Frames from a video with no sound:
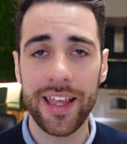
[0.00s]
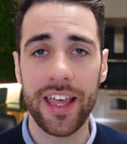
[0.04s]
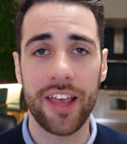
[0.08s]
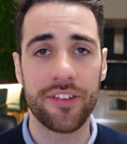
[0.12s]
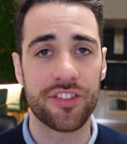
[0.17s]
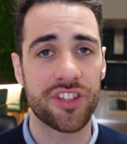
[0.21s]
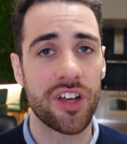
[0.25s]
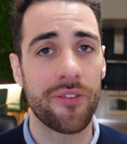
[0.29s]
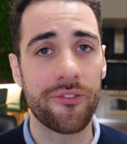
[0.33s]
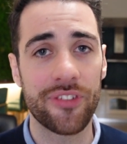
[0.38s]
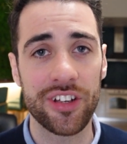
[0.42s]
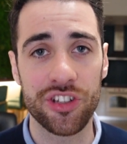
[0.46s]
if
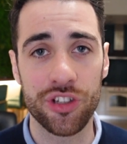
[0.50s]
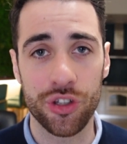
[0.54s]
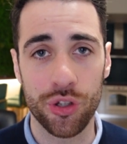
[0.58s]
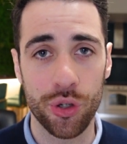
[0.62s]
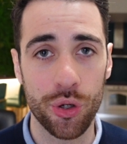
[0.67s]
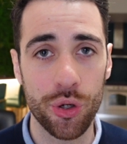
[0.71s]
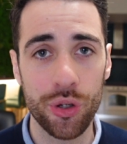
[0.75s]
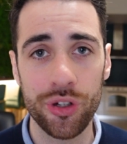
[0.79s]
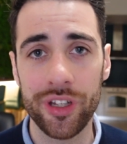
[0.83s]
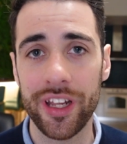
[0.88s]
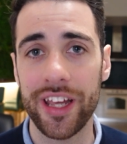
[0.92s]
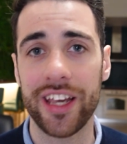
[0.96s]
something's
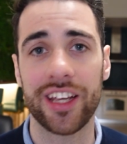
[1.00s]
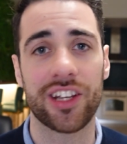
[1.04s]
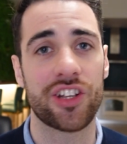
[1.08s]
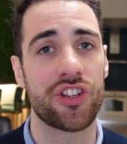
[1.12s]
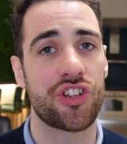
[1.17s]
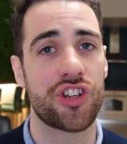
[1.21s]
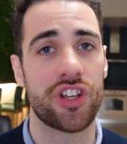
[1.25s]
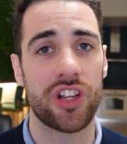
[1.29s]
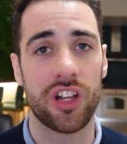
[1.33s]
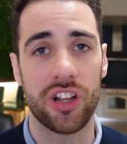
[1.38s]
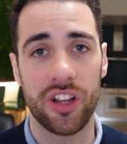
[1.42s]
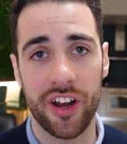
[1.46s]
good, it can
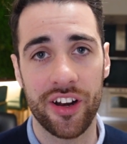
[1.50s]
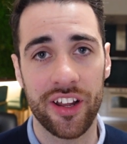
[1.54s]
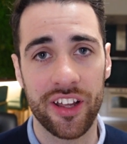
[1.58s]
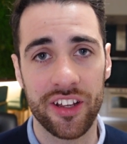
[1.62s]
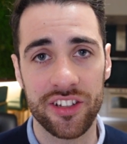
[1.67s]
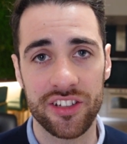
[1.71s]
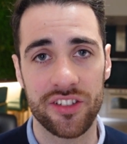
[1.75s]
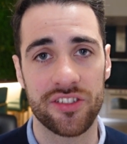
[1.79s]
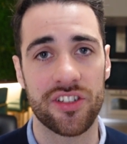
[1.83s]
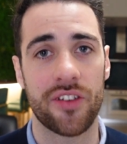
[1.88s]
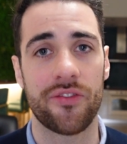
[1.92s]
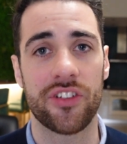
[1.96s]
share the
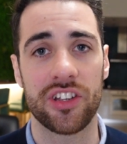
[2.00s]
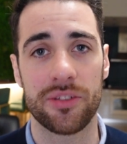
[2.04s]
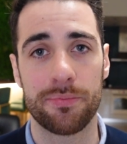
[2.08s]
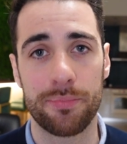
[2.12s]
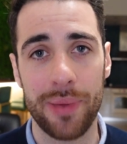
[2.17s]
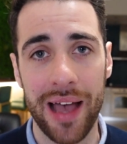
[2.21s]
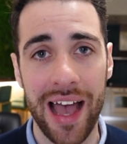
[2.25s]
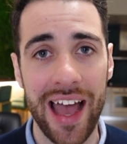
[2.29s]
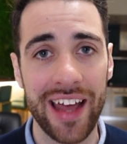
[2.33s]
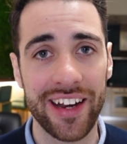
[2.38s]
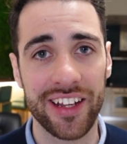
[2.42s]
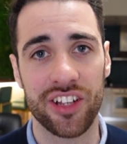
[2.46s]
learnings. If something's
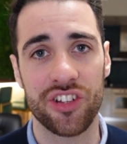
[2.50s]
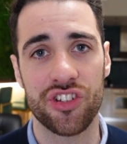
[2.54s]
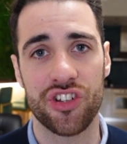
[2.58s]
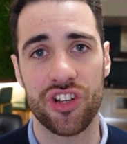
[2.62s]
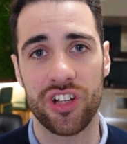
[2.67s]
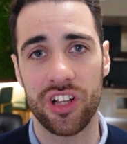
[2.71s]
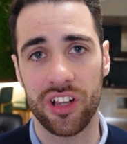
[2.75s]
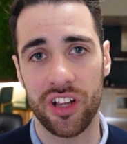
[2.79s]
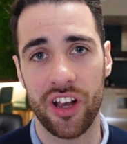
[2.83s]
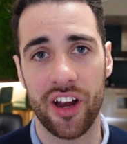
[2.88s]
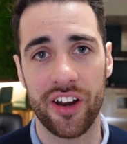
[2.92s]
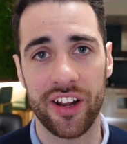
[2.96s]
bad, it can
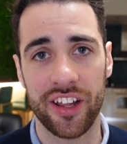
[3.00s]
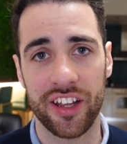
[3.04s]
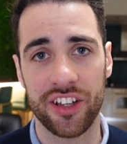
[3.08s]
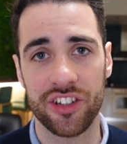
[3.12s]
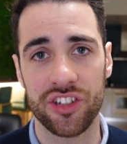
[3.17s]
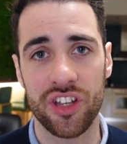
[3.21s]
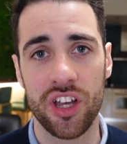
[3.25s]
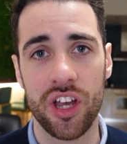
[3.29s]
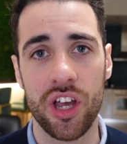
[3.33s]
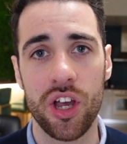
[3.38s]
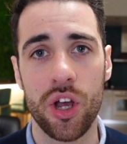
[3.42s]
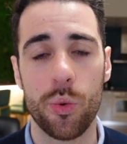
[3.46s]
share the
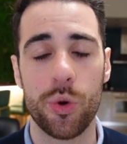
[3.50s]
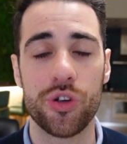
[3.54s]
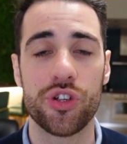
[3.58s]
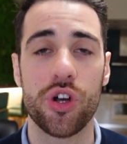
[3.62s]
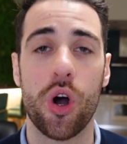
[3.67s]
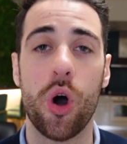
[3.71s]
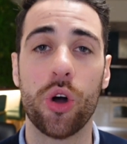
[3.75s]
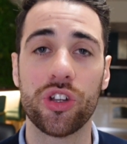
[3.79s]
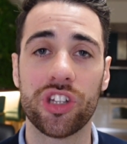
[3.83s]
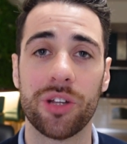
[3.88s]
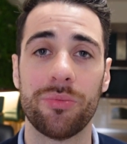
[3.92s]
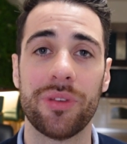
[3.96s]
learnings, which
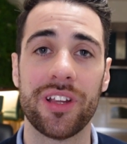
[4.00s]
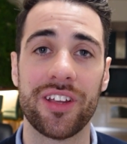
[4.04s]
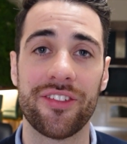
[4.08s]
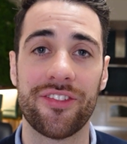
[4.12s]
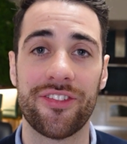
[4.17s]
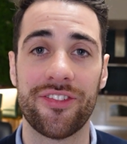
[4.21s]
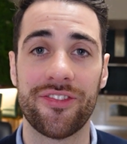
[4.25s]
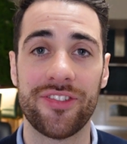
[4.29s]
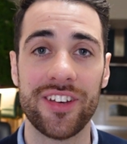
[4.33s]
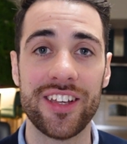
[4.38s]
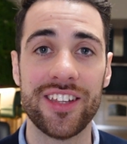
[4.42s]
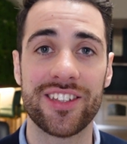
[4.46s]
ultimately
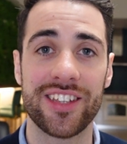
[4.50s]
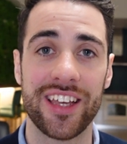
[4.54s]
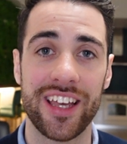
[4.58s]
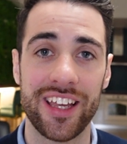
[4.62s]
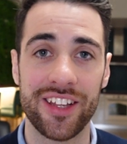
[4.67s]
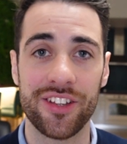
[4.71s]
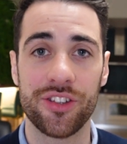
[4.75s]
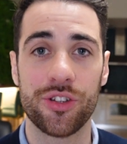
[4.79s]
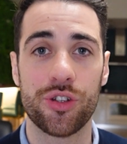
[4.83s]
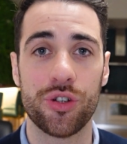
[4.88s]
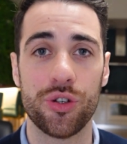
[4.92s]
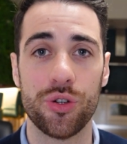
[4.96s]
feeds
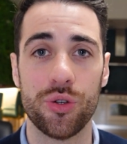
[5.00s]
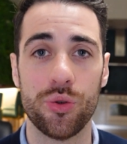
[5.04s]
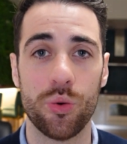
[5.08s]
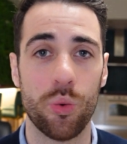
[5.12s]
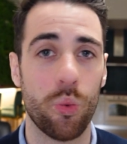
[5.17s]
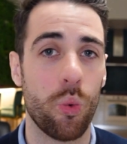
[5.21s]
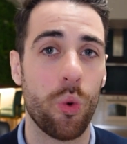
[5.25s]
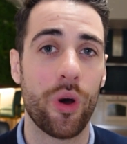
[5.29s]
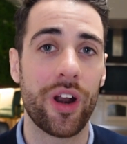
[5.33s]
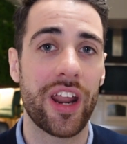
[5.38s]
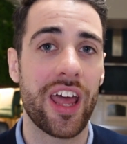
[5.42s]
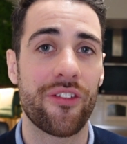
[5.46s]
into
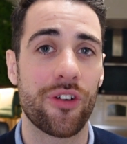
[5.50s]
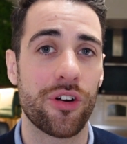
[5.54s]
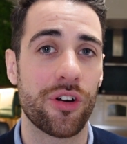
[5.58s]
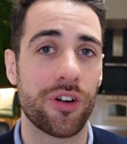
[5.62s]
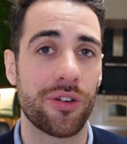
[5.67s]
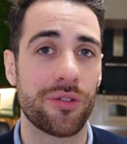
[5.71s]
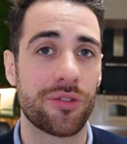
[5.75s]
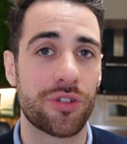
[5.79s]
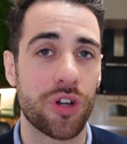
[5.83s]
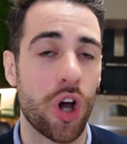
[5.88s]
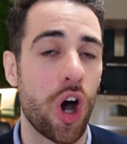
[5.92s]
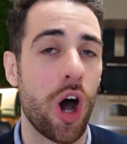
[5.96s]

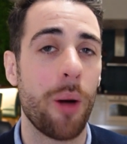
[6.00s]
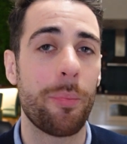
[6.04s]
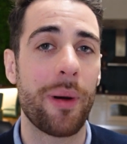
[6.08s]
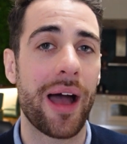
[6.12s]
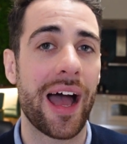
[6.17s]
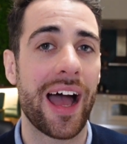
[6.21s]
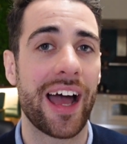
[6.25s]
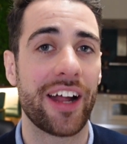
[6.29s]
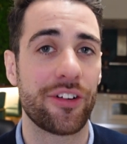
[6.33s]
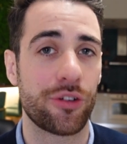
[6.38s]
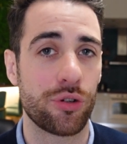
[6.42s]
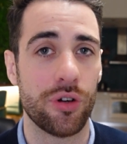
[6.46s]
whatever top
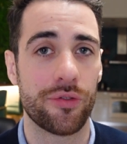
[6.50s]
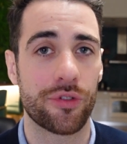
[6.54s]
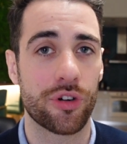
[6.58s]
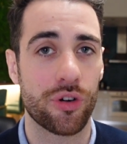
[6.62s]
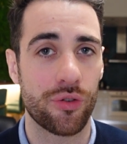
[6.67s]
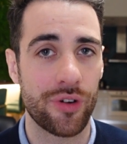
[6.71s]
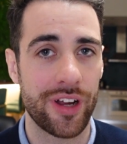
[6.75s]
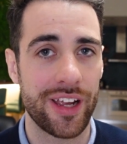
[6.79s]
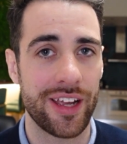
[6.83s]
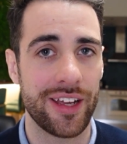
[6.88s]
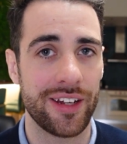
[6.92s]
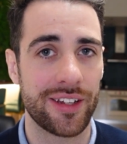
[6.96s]
ad you have
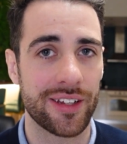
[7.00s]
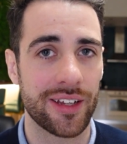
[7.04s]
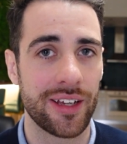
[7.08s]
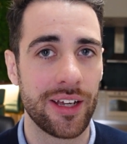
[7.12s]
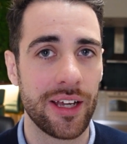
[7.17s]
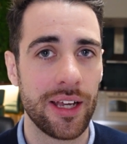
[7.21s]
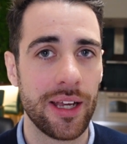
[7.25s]
created.